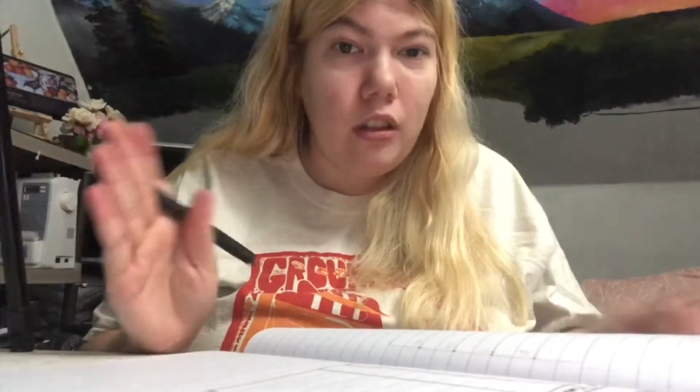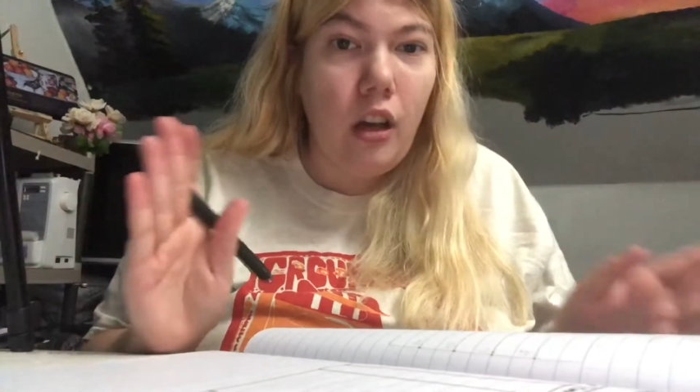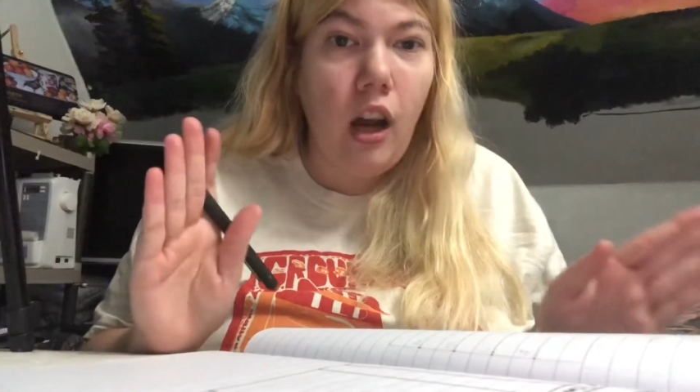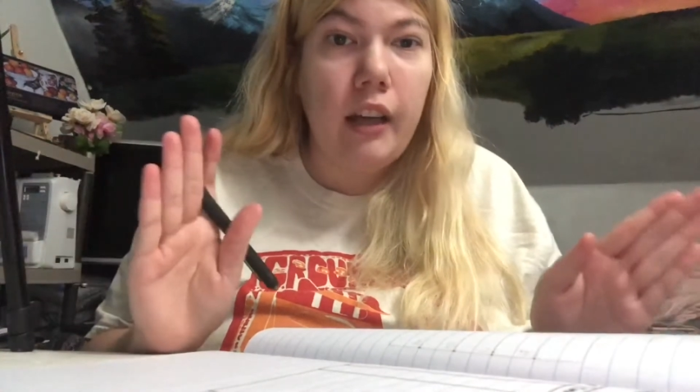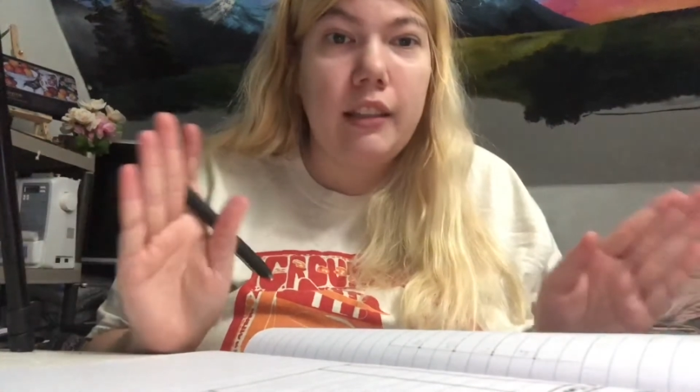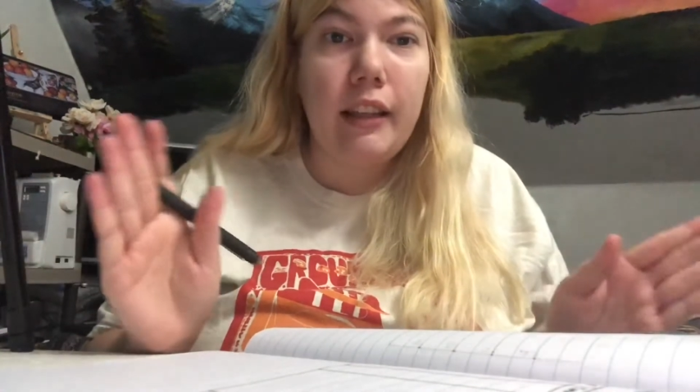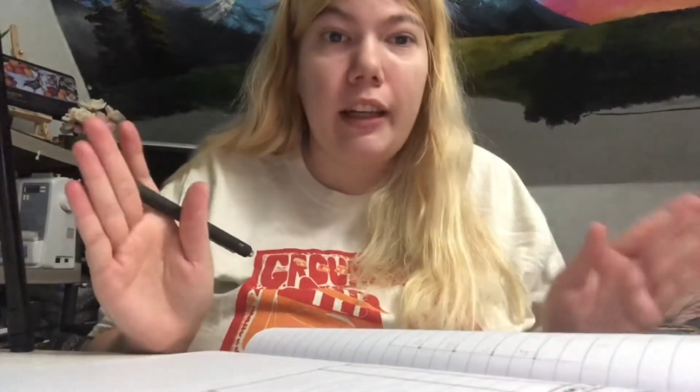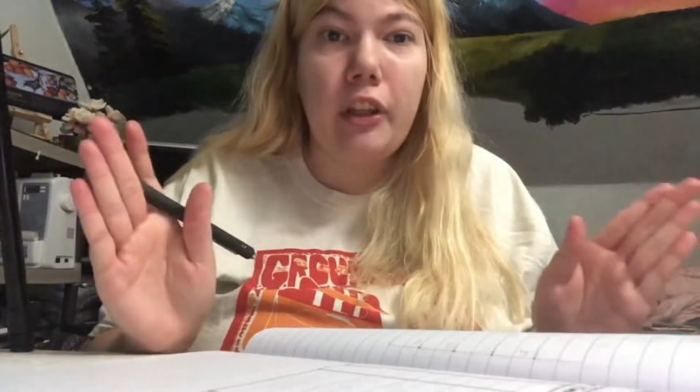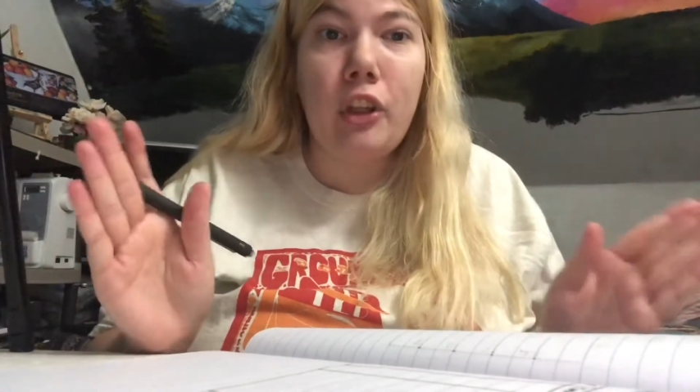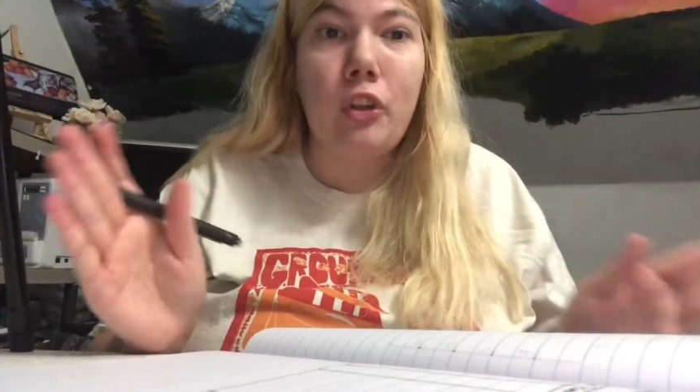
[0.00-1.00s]
Not
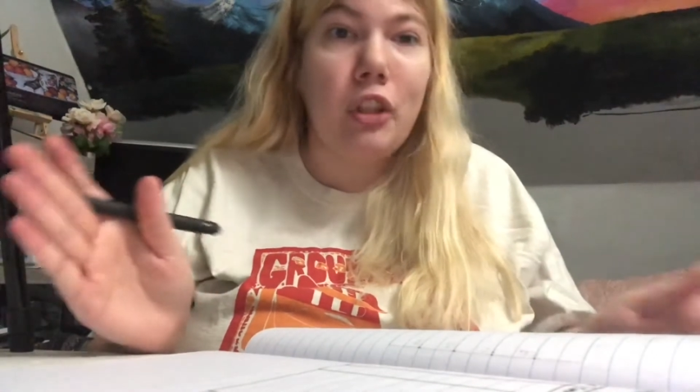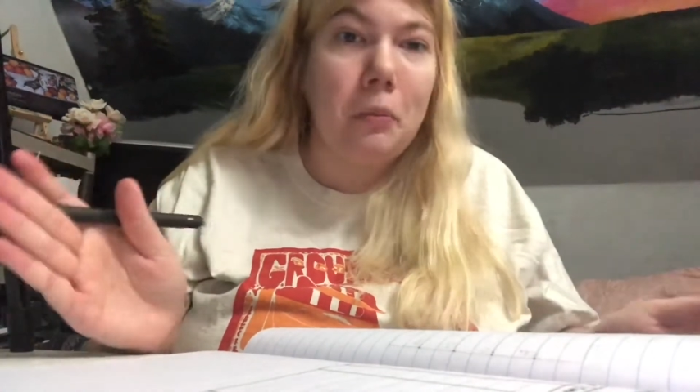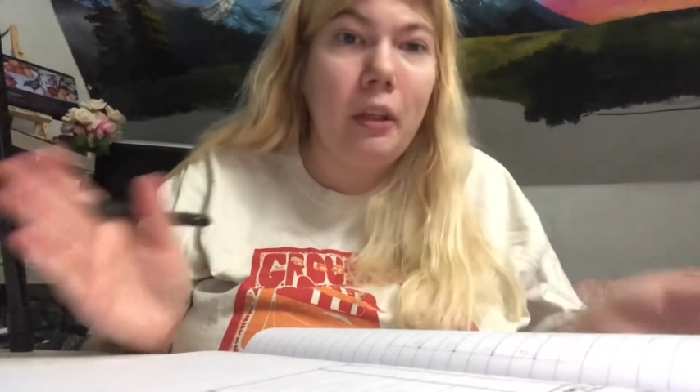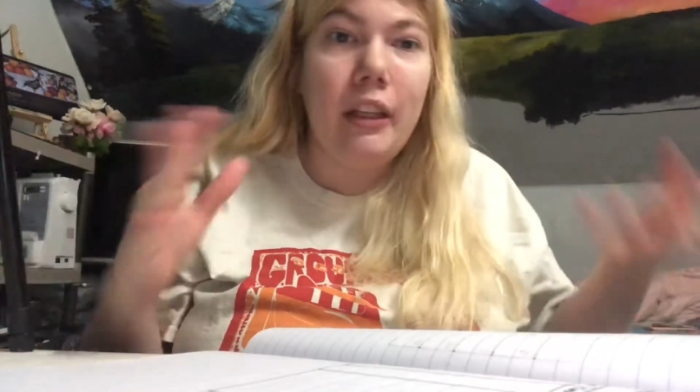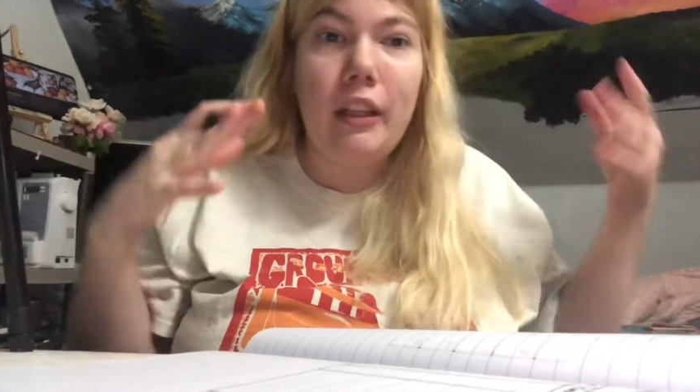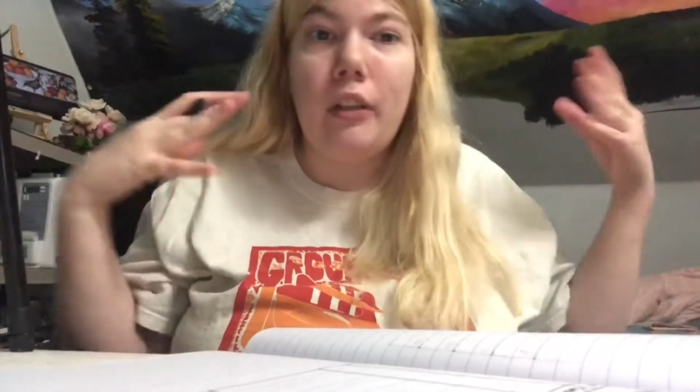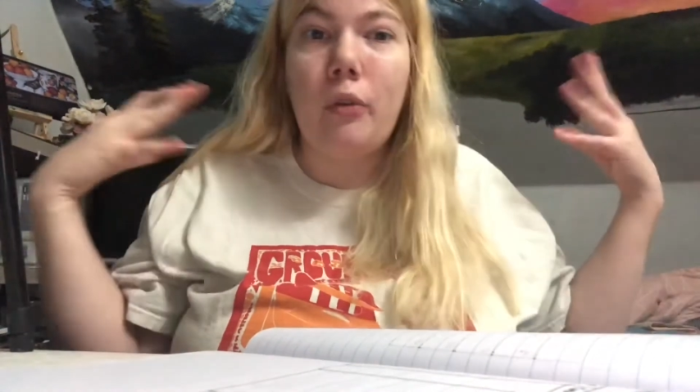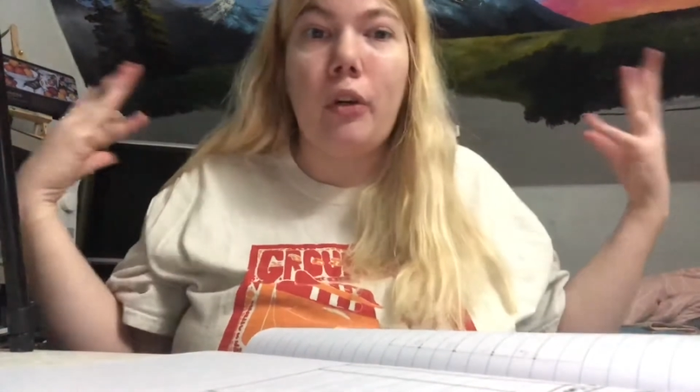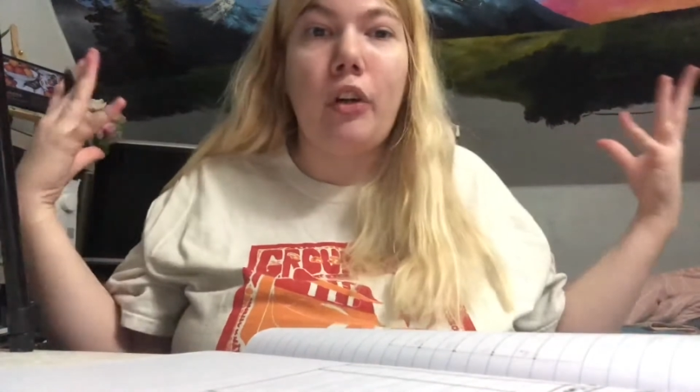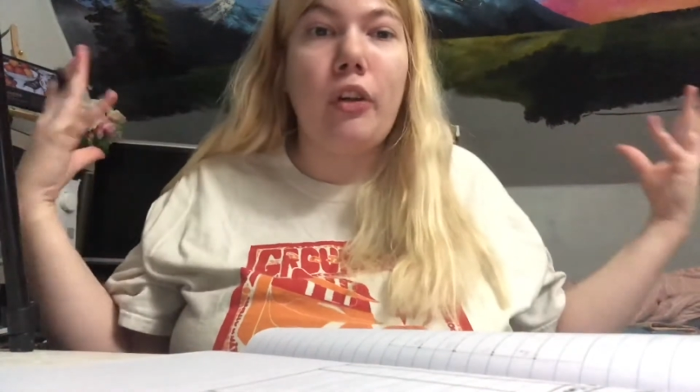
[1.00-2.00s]
like 30 minute
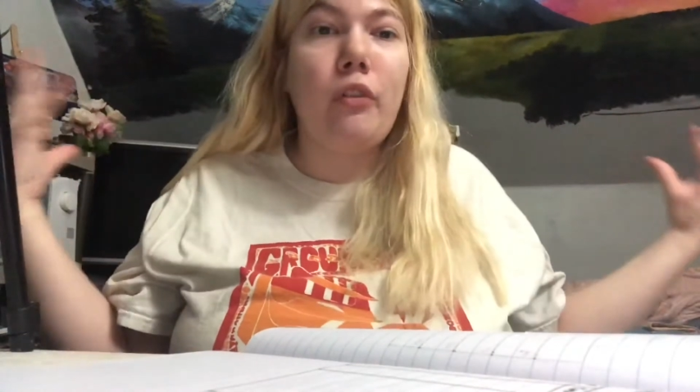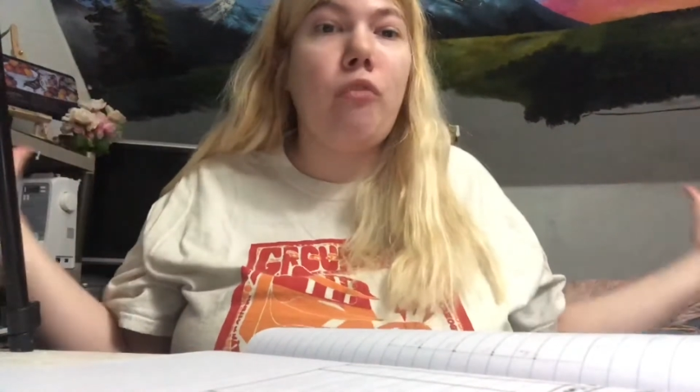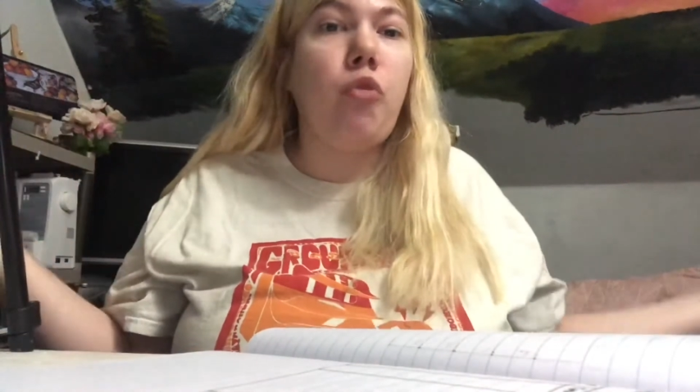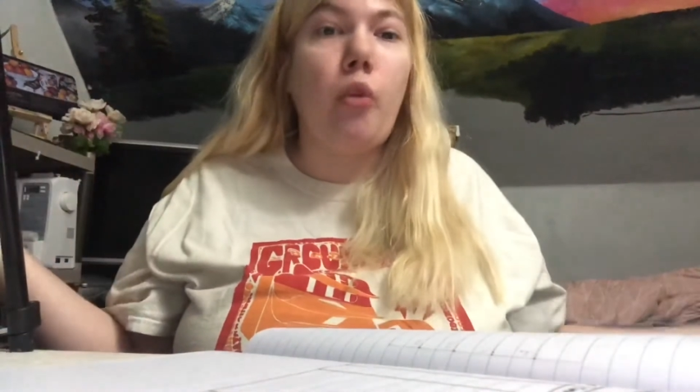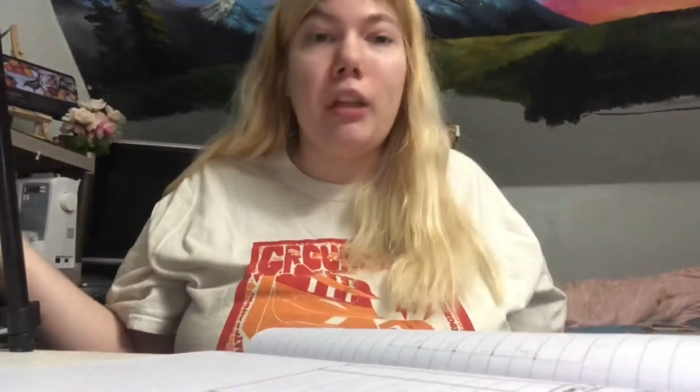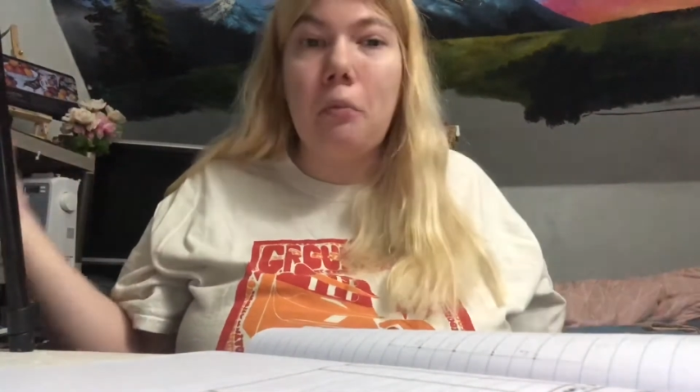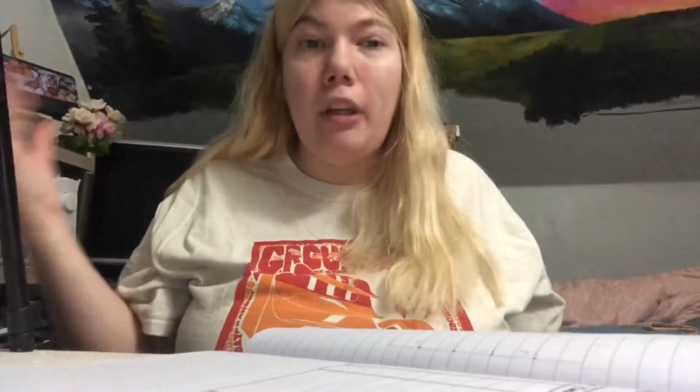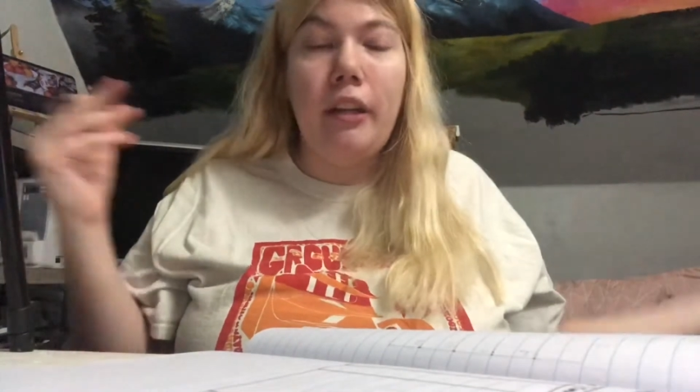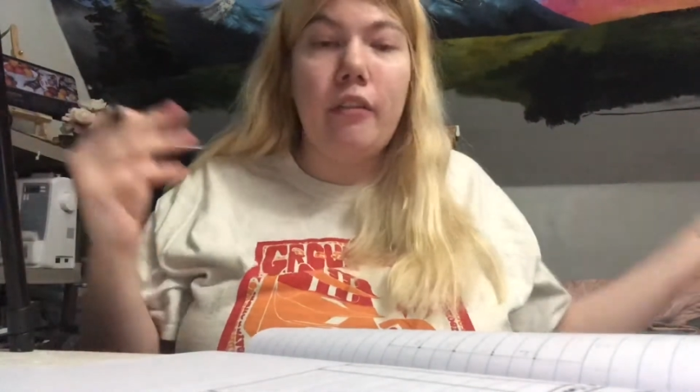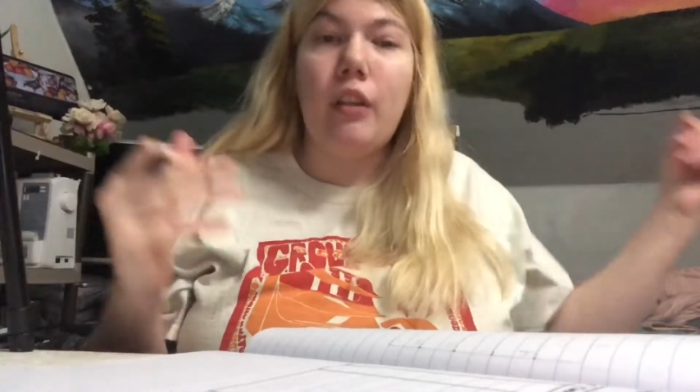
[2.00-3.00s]
or 40
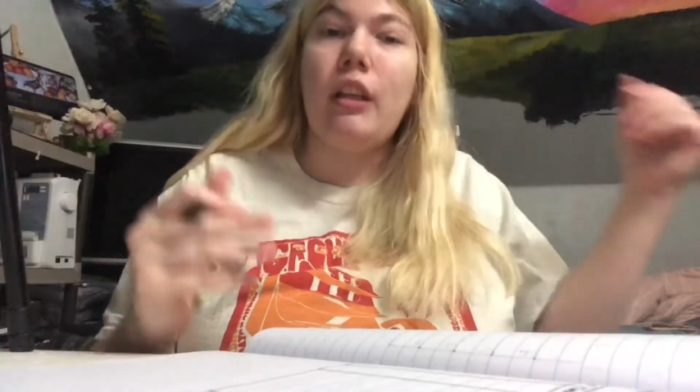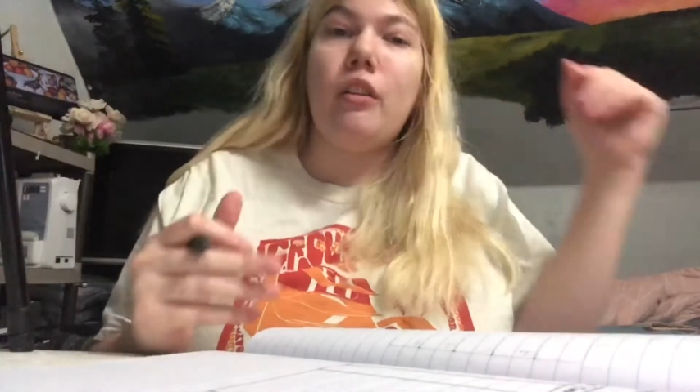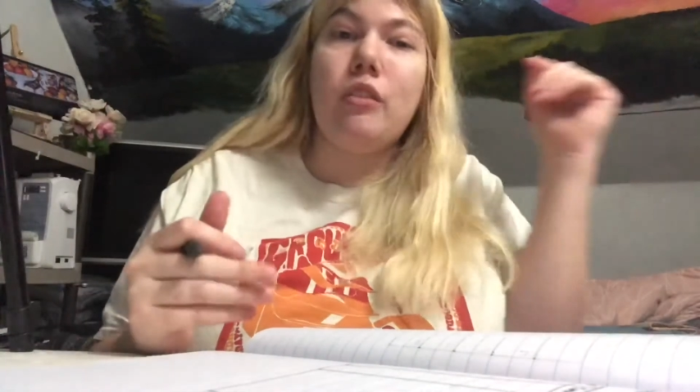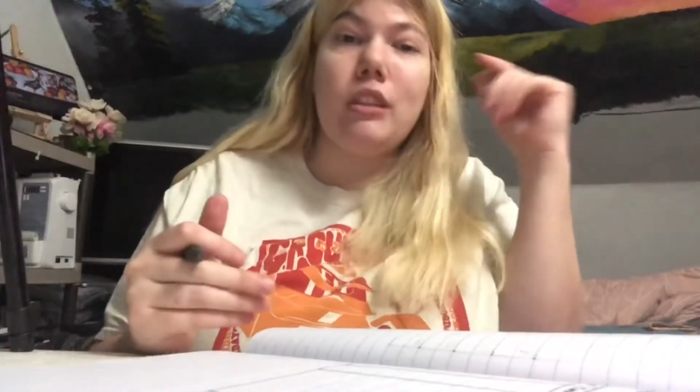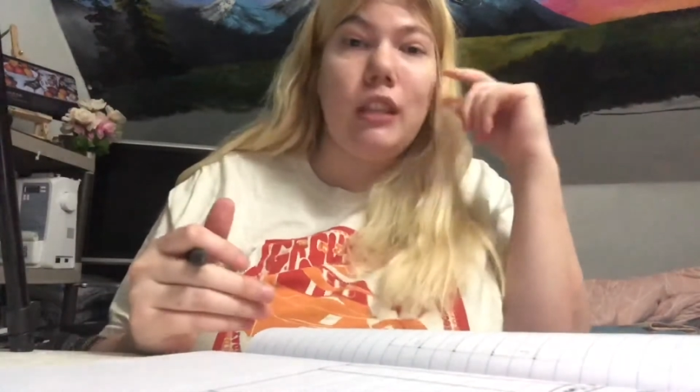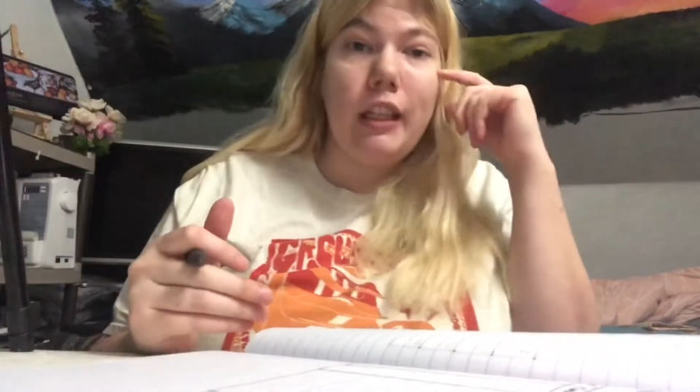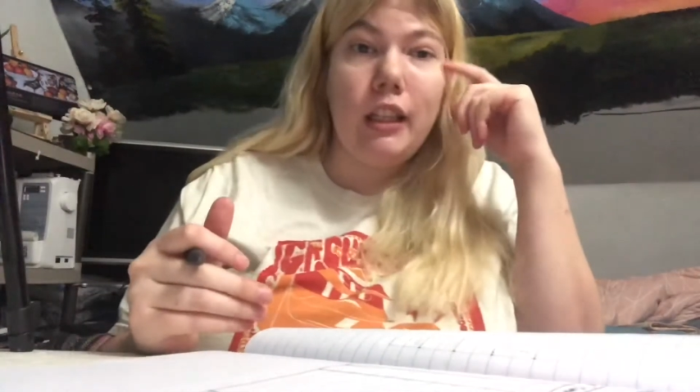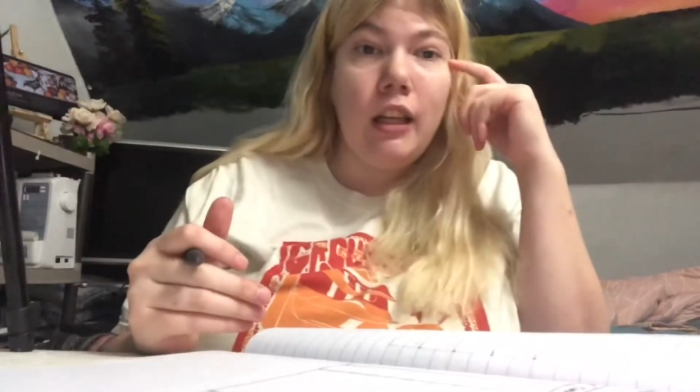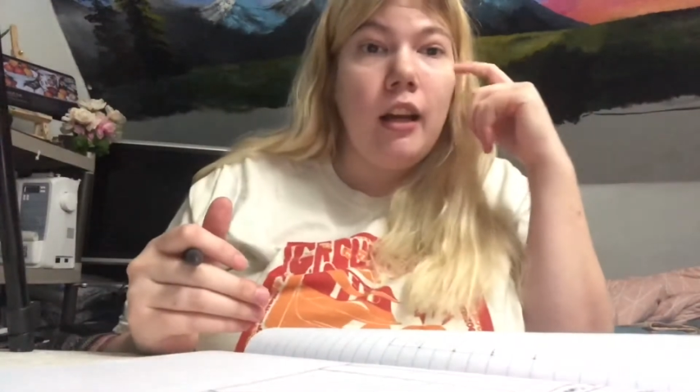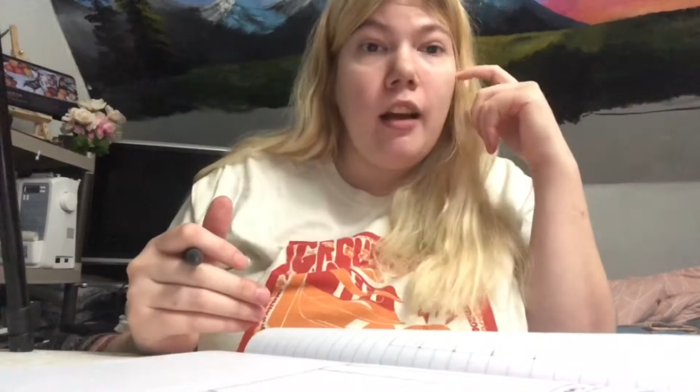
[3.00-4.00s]
minute videos like